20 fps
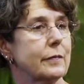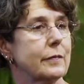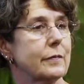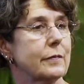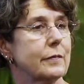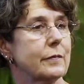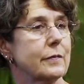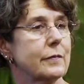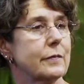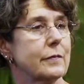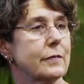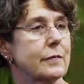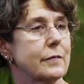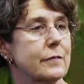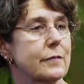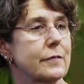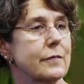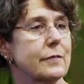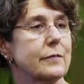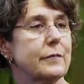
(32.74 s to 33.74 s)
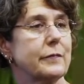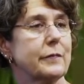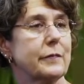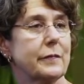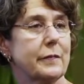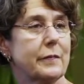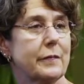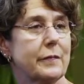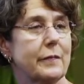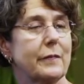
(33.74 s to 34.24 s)

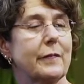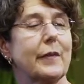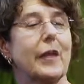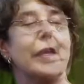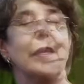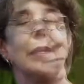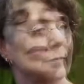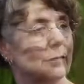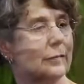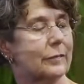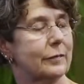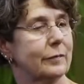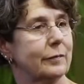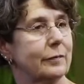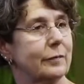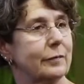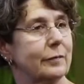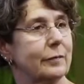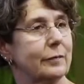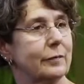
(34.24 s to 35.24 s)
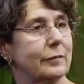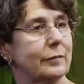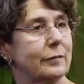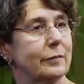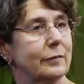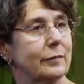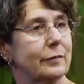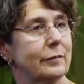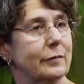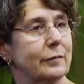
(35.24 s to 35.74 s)

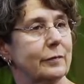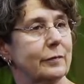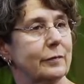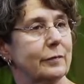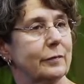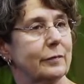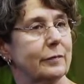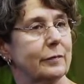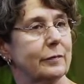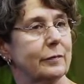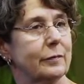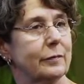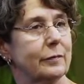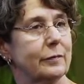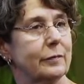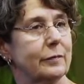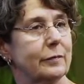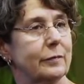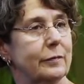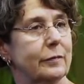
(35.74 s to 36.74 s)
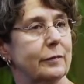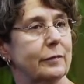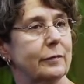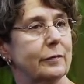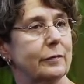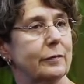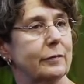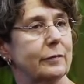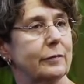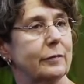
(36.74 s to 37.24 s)

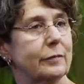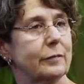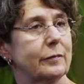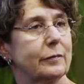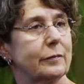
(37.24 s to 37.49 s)
(not speaking)